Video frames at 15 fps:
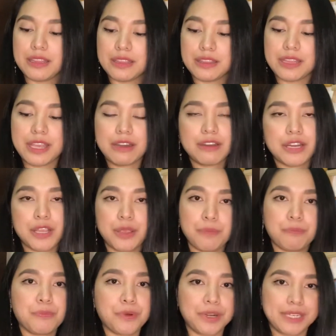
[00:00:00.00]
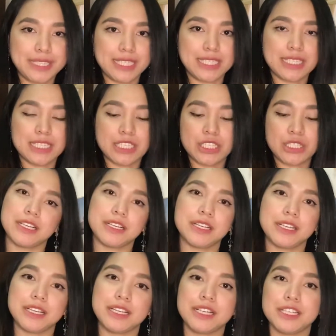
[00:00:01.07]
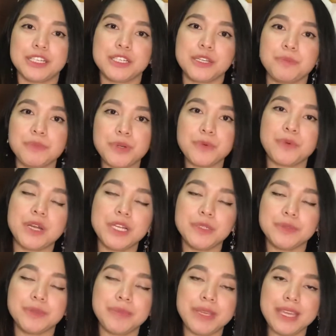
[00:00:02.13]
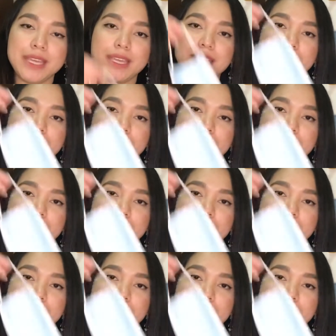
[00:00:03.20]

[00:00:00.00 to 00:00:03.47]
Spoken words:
their importance. Number 1 would be